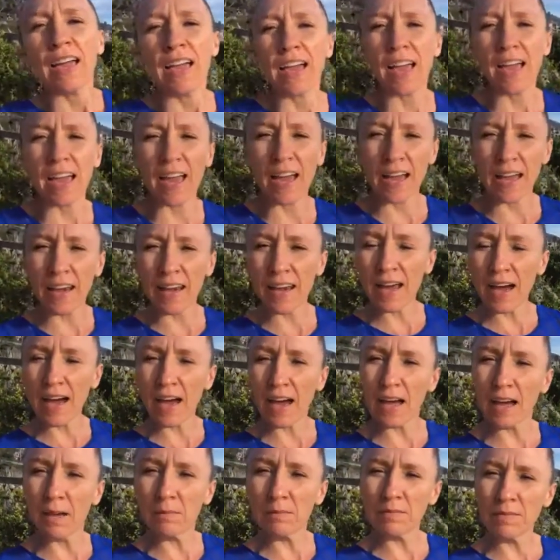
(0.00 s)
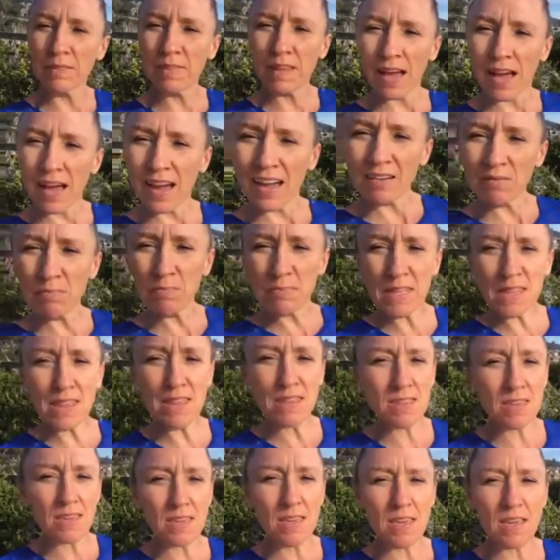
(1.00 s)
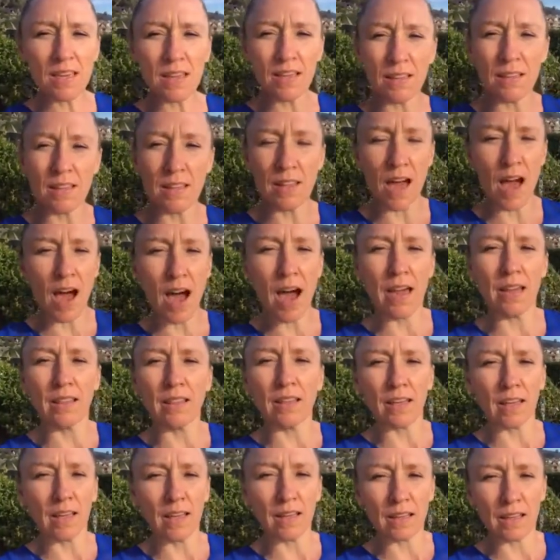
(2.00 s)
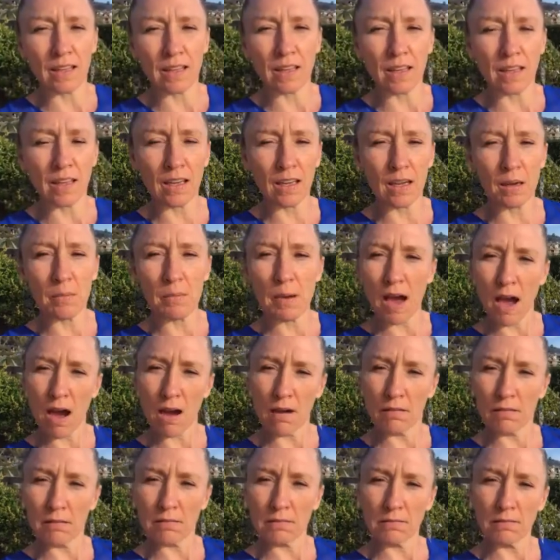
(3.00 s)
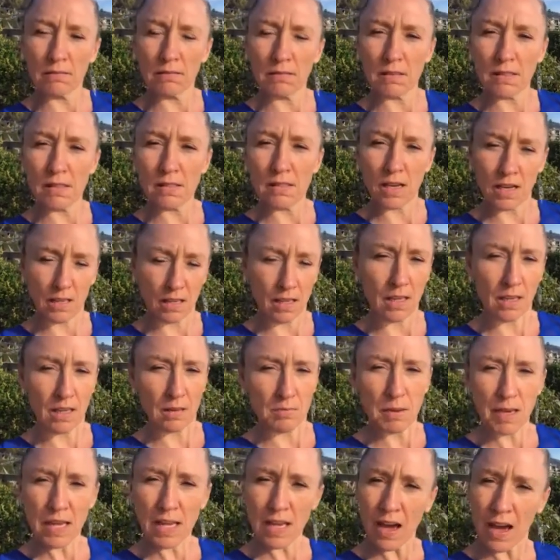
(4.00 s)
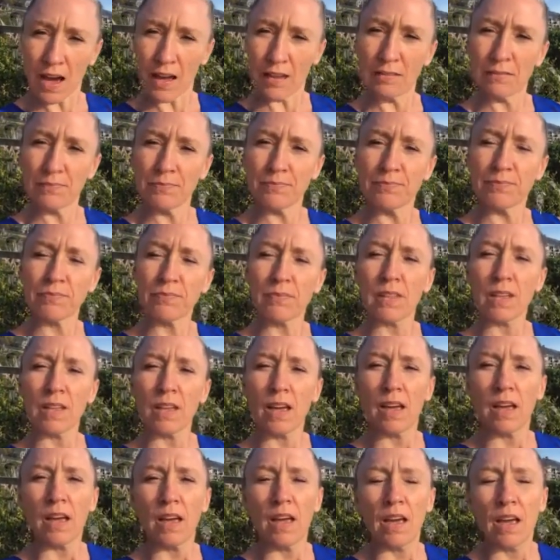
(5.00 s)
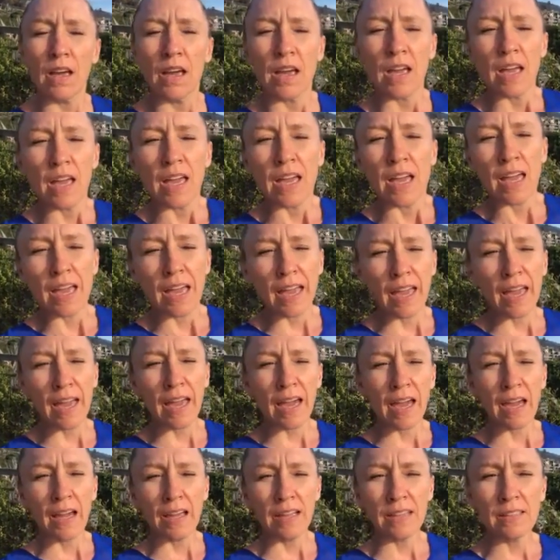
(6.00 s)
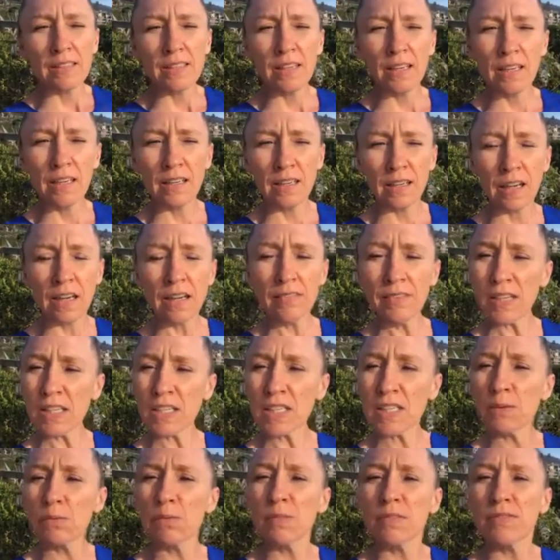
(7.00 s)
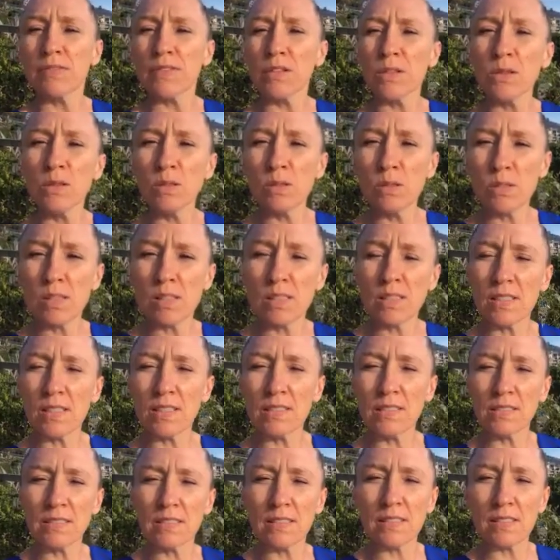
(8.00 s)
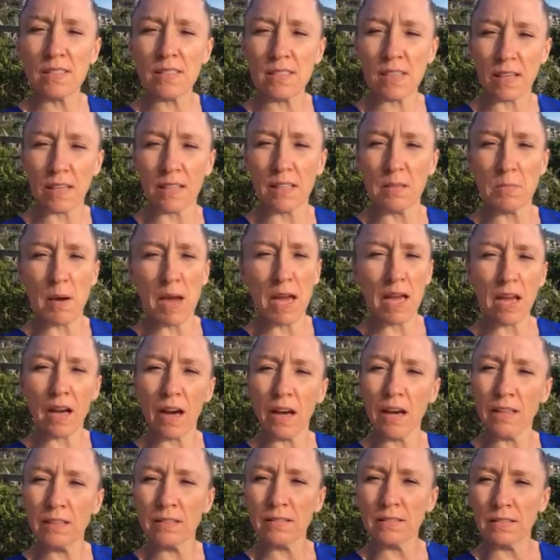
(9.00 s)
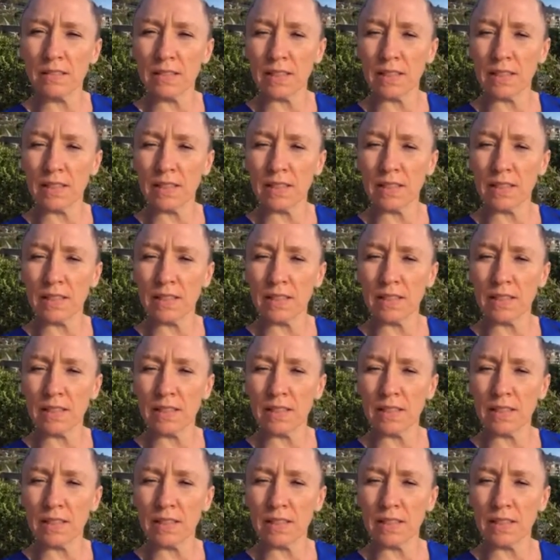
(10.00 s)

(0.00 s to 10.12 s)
And um, I've been thinking a lot lately about sucking in my gut. And I've actually refused to suck in my gut,